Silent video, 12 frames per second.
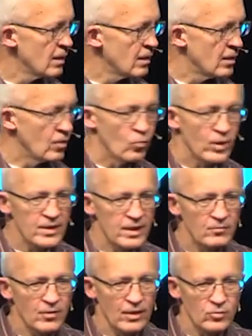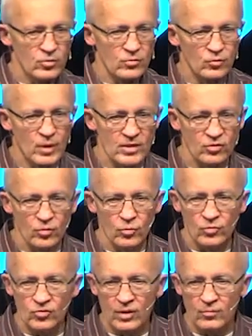that one thing followers of Christ do
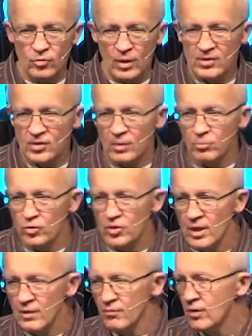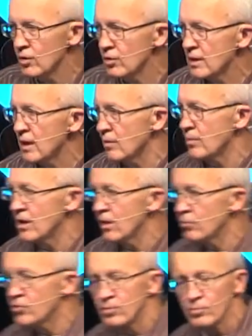is give Christ 10% of their income. It
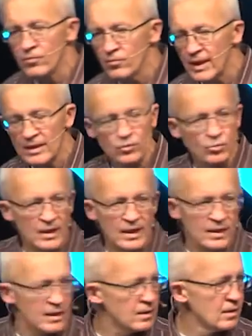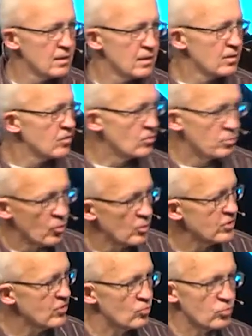helps them fight greed. It
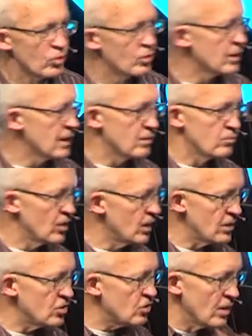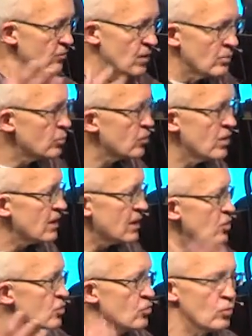supports his work. They just give 10%. They
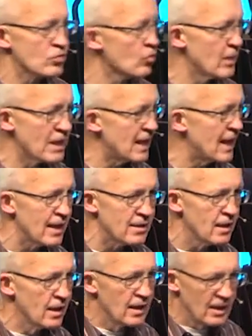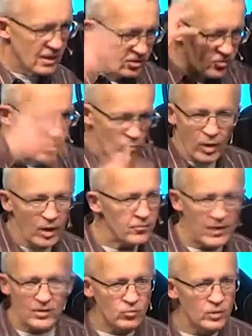just do it. So my dad, he just said, well, if
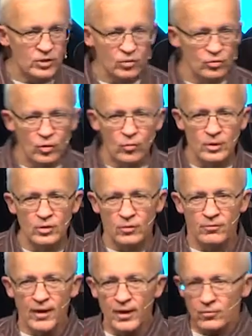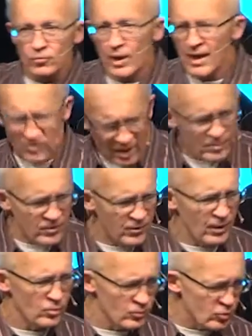that's what you do when you're a follower of Christ, I'm a
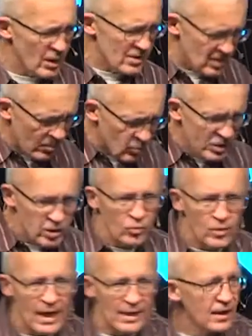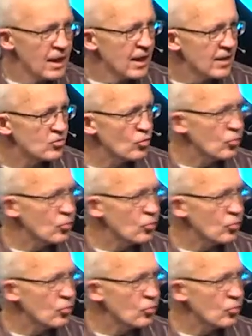follower of Christ, I'm going to do that. And so